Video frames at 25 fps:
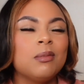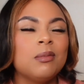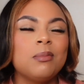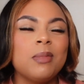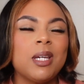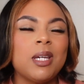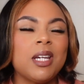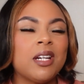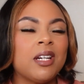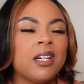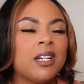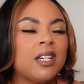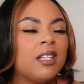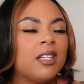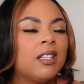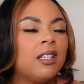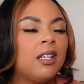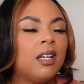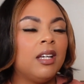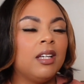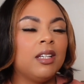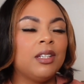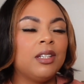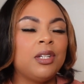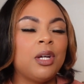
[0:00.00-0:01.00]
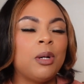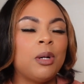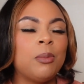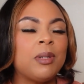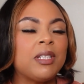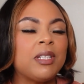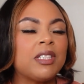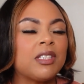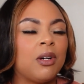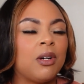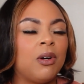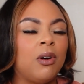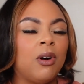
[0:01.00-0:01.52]
Marian, don't
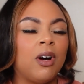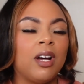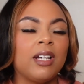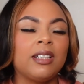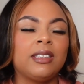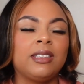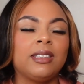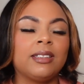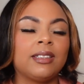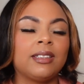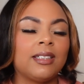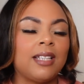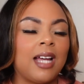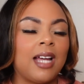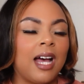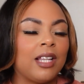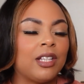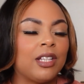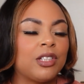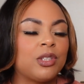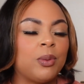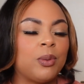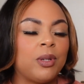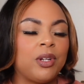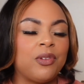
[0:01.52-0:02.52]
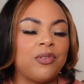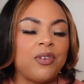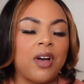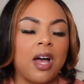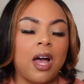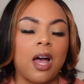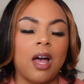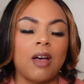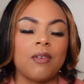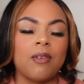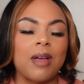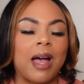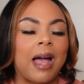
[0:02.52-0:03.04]
be so hard. It's just a dollar twenty-five.
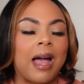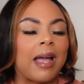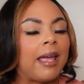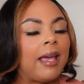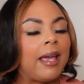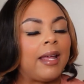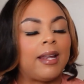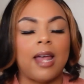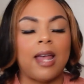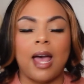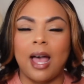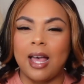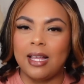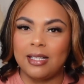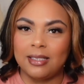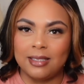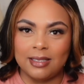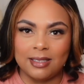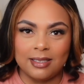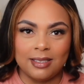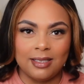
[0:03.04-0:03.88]
I cannot.